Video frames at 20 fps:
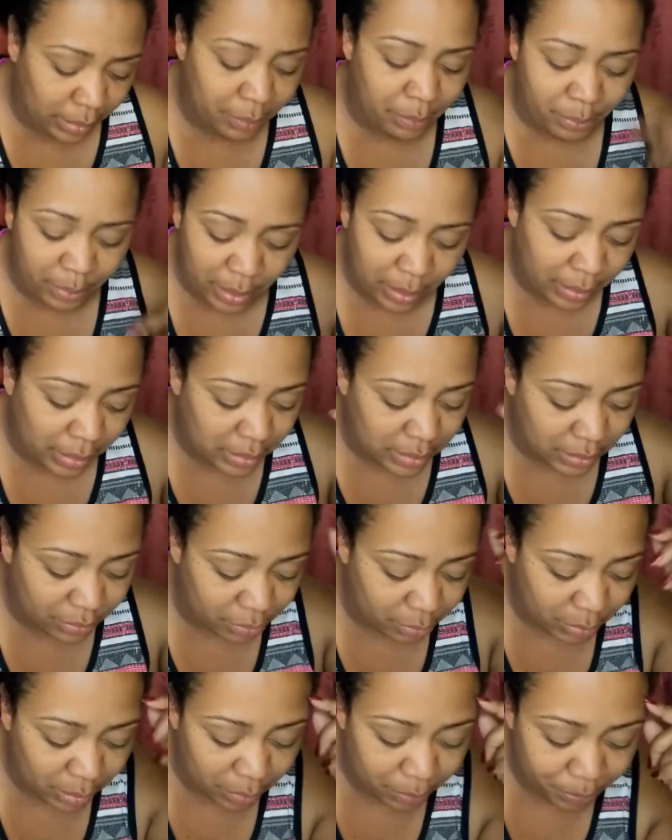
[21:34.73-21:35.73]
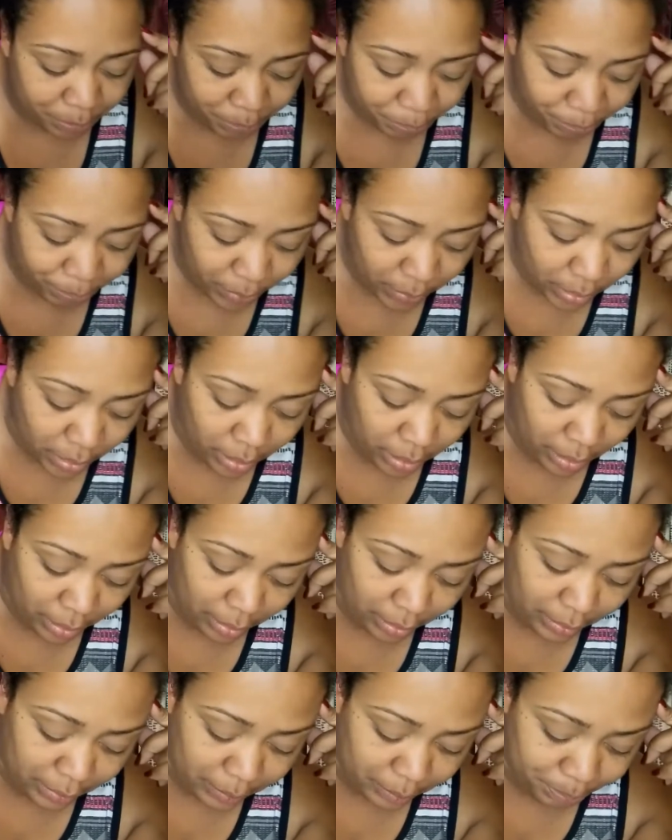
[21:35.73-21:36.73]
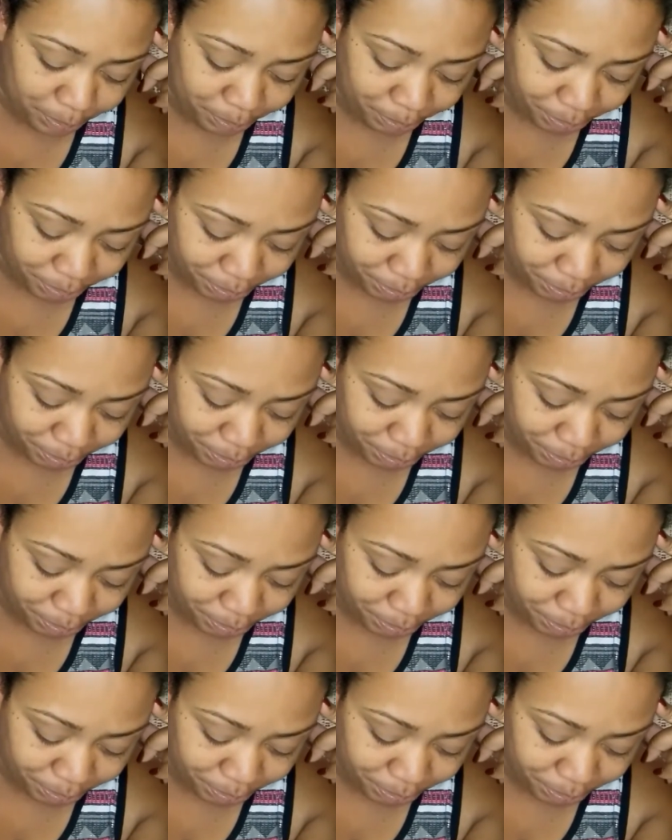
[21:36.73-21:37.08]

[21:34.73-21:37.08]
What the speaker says: probably except for me. Don